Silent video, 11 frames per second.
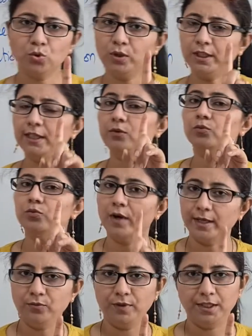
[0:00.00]
only
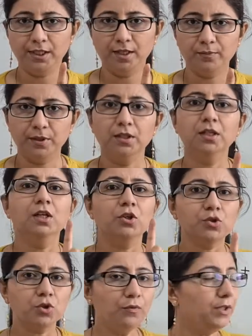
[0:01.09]
one variable.
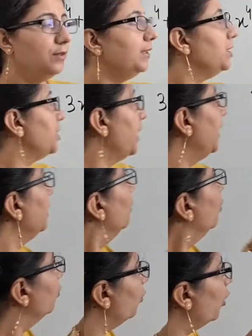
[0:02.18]
So we will check
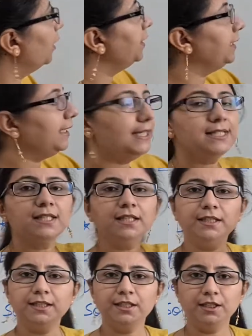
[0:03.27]
what is the
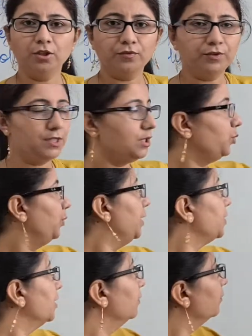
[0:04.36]
degree of this
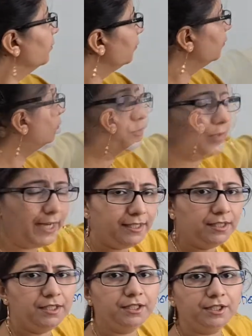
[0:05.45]
equation. To find
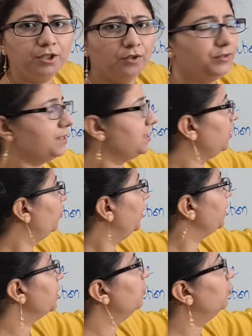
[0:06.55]
the degree of this
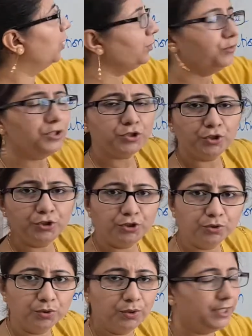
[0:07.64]
equation, what we should
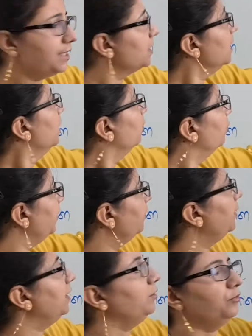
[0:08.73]
do is we
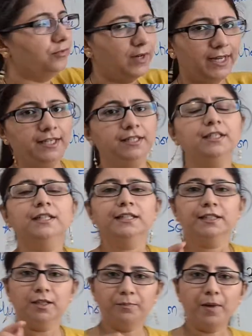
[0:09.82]
will find
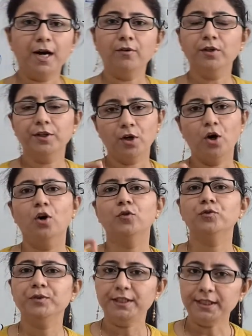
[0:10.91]
the power
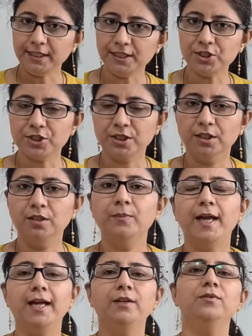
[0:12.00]
of each term
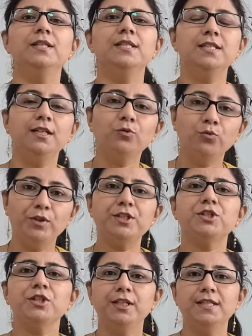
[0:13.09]
and we'll see
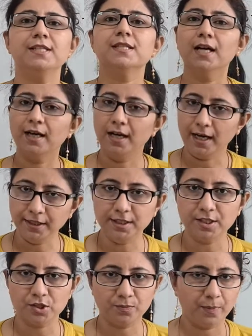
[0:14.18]
which is the
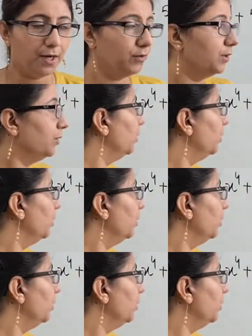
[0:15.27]
highest power.